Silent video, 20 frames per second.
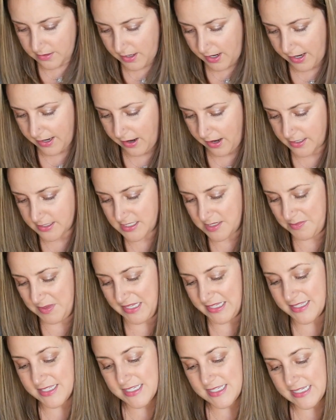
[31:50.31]
I got to
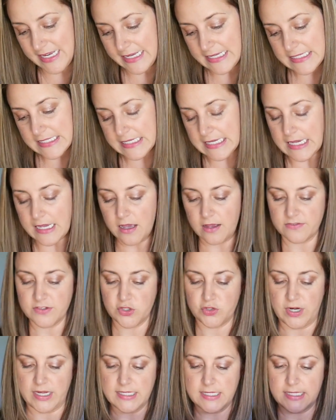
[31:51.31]
meet Stacy of
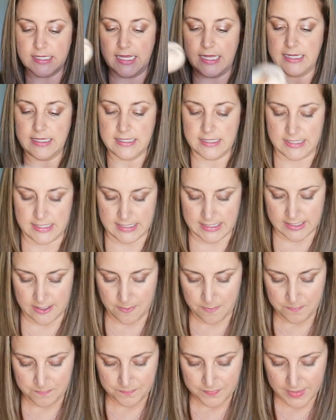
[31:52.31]
Stress Knits.
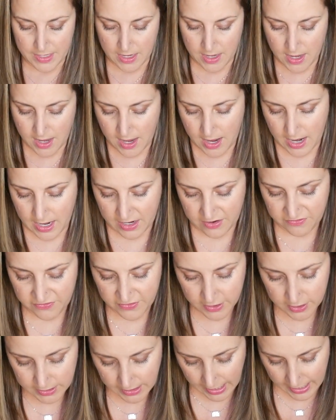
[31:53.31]
And I
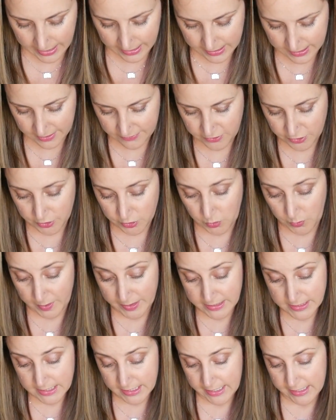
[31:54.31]
feel like if you're
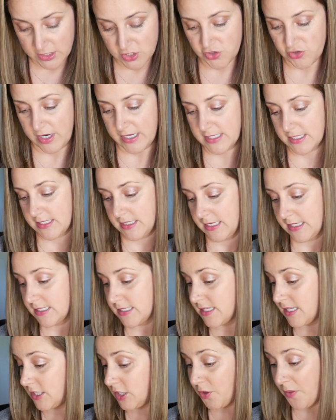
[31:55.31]
going to get Stress Knits,
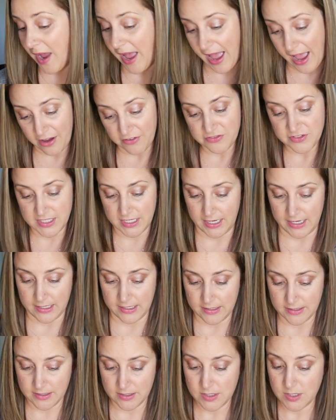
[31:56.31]
then you have to
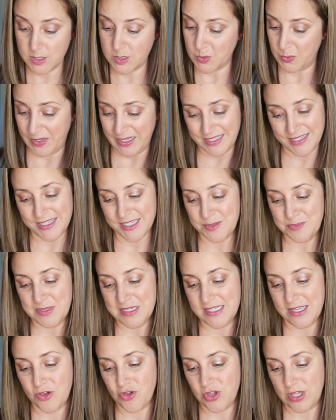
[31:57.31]
get Sweet
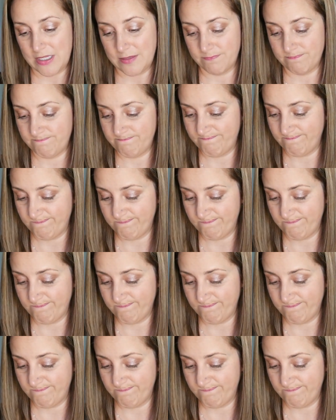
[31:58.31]
Disposition.